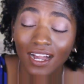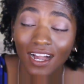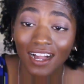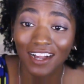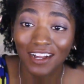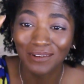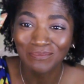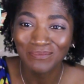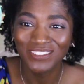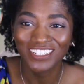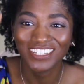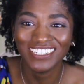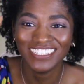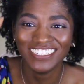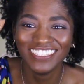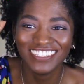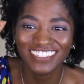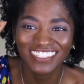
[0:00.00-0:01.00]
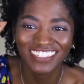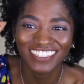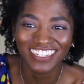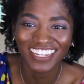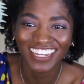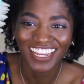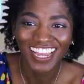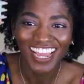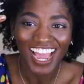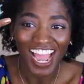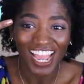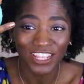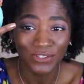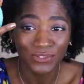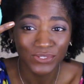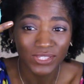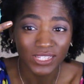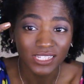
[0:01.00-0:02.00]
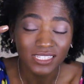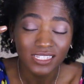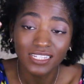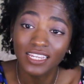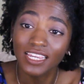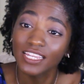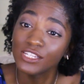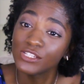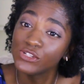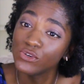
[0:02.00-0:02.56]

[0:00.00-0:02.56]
I use this to get